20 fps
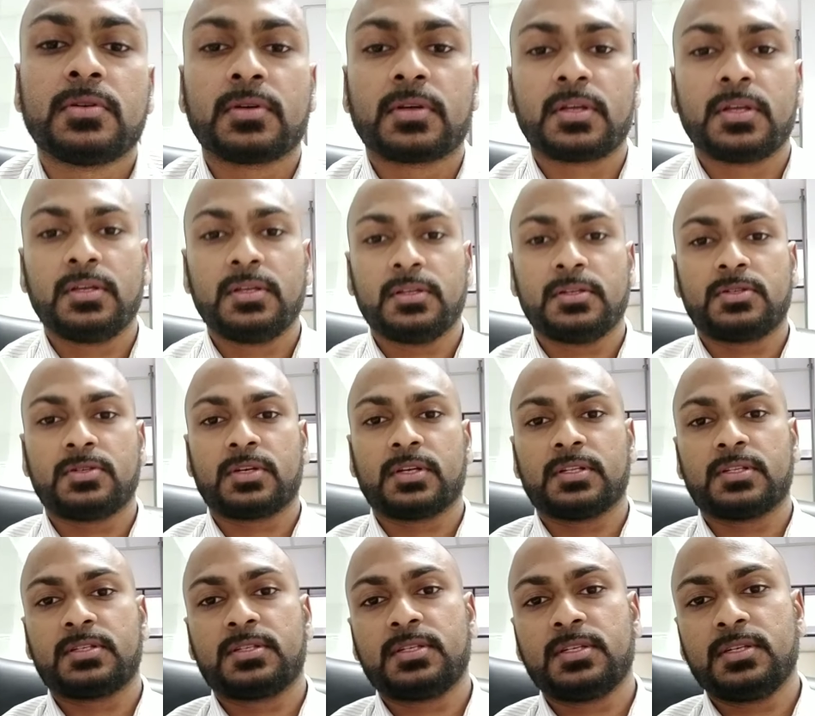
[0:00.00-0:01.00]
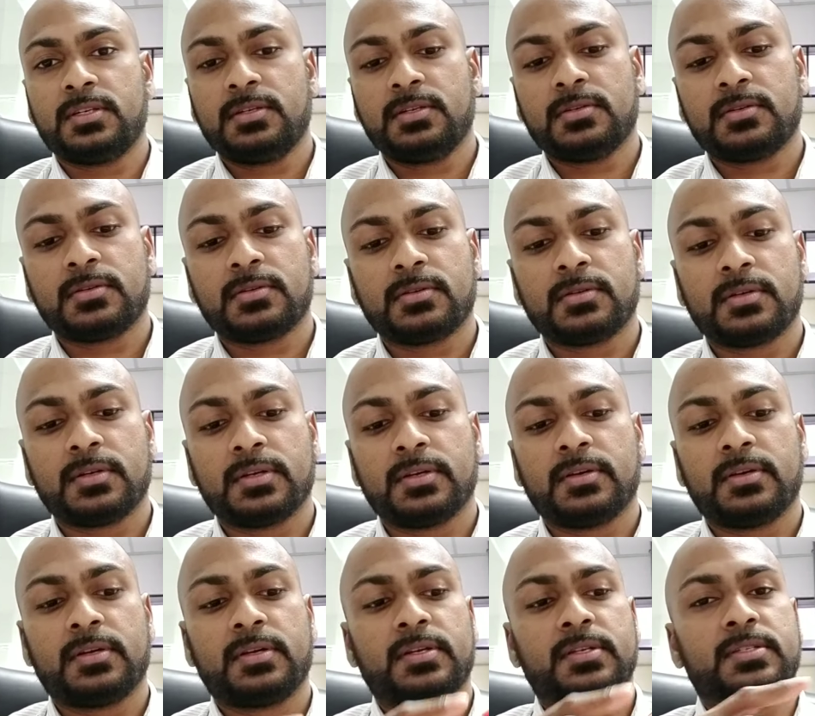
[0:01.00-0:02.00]
Okay, as you can see,
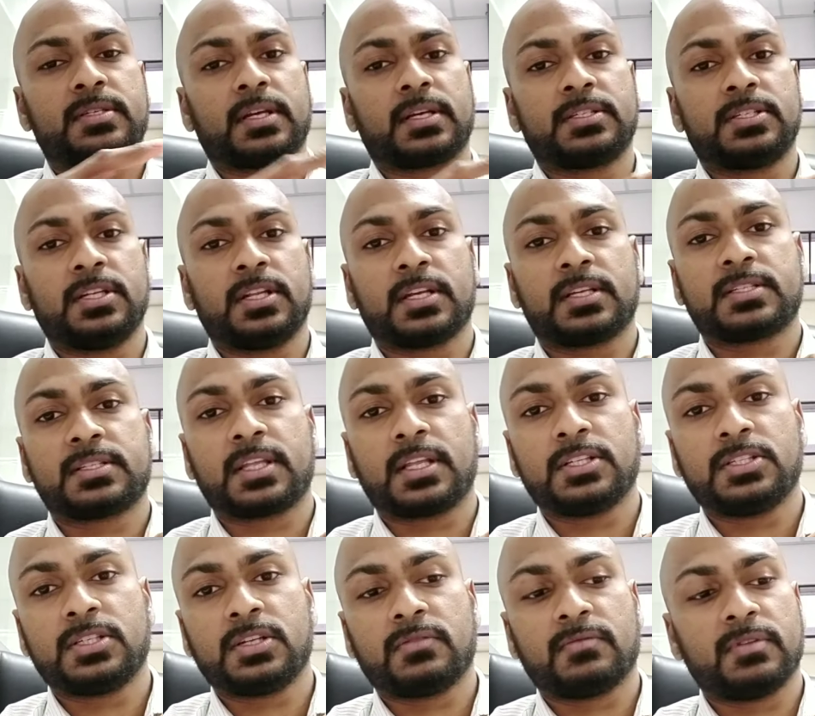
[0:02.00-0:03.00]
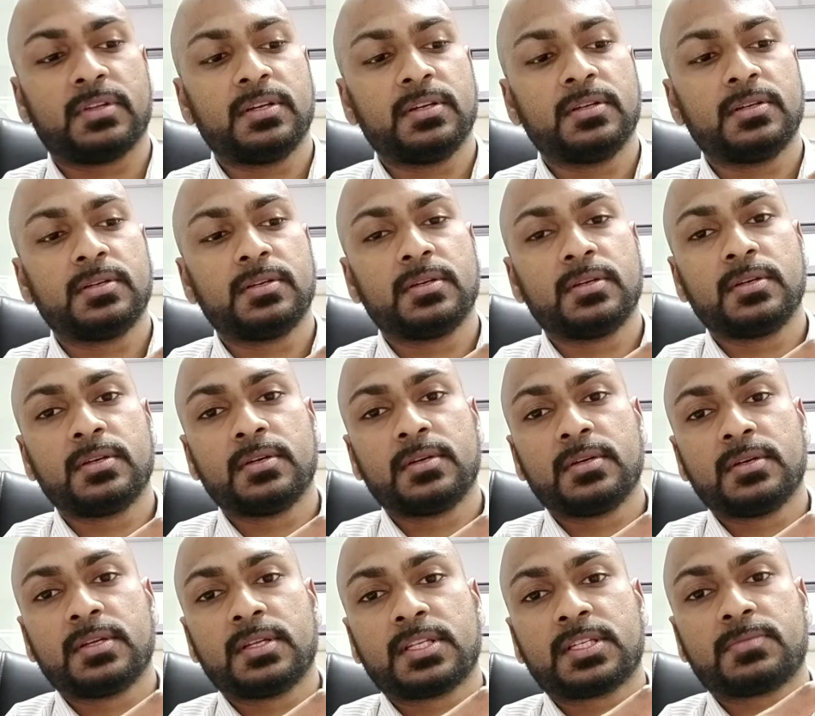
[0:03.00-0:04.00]
it's actually an extension of the
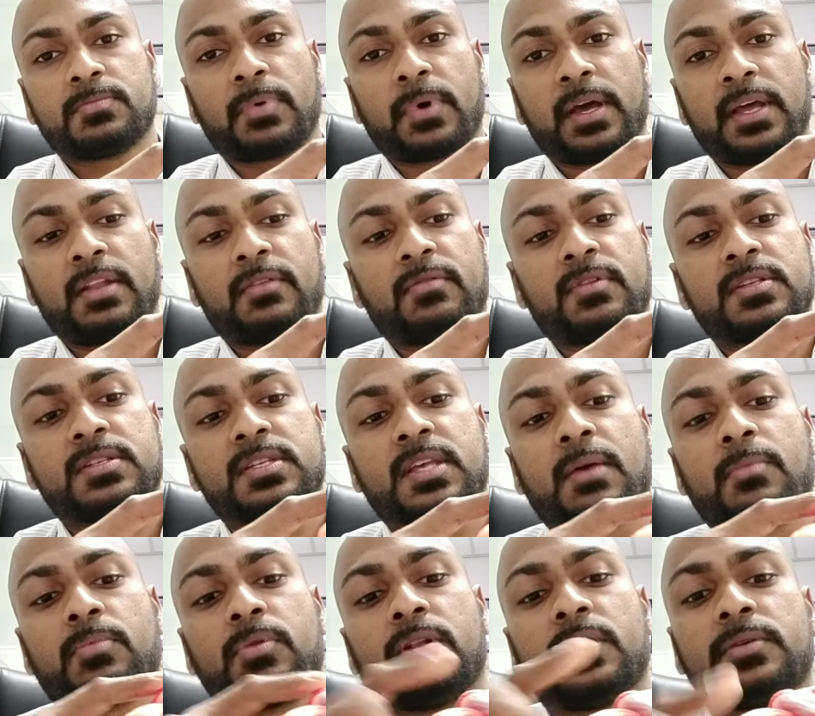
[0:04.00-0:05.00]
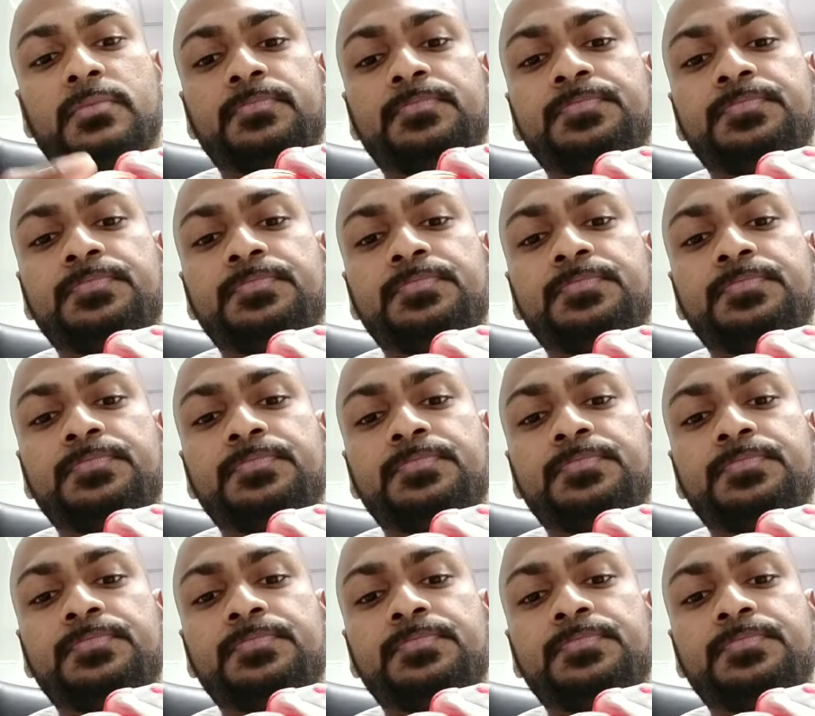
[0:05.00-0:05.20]
spine of the scapula.